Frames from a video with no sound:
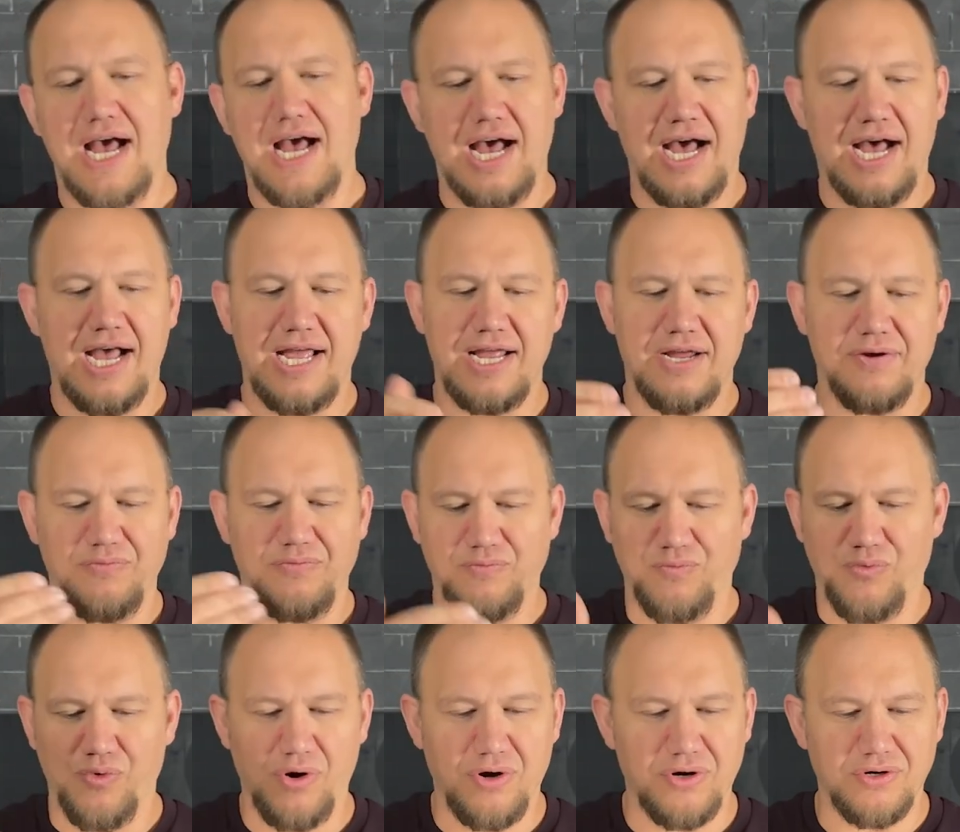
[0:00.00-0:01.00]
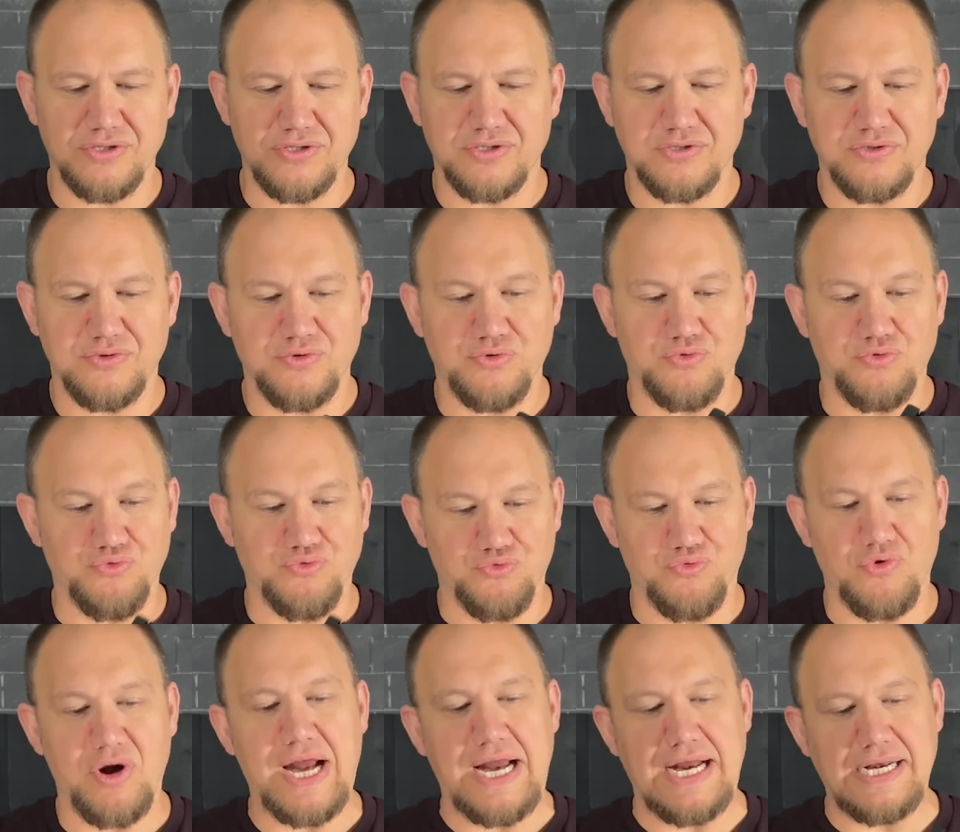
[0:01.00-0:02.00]
It works
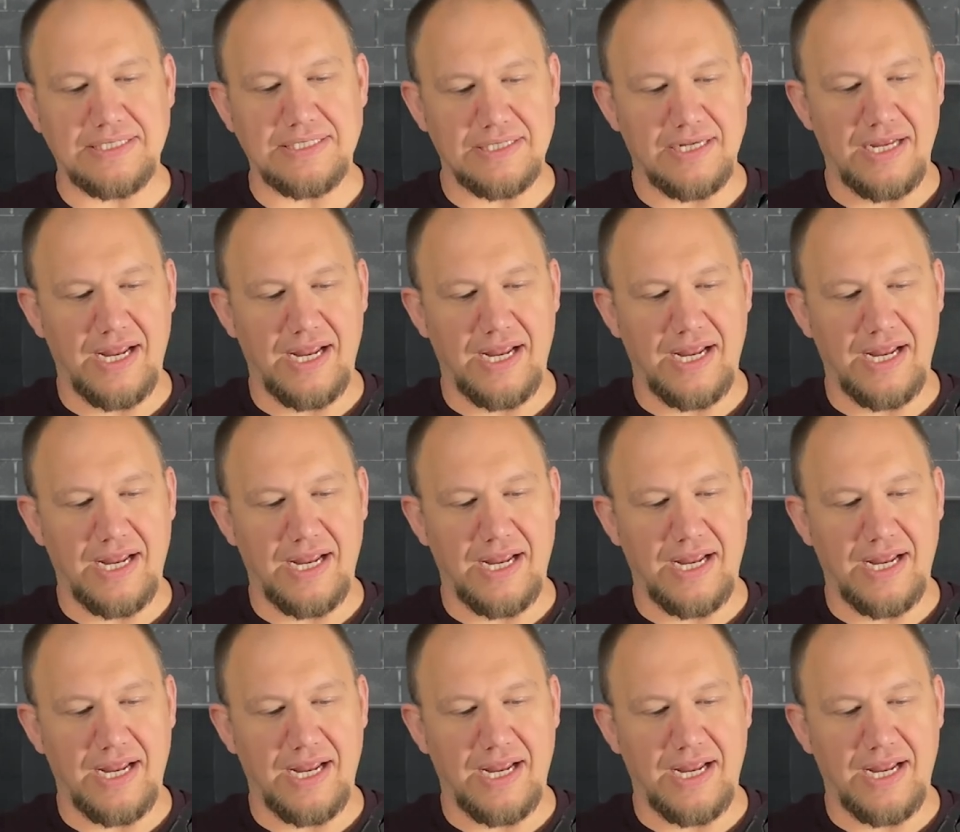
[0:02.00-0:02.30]
great.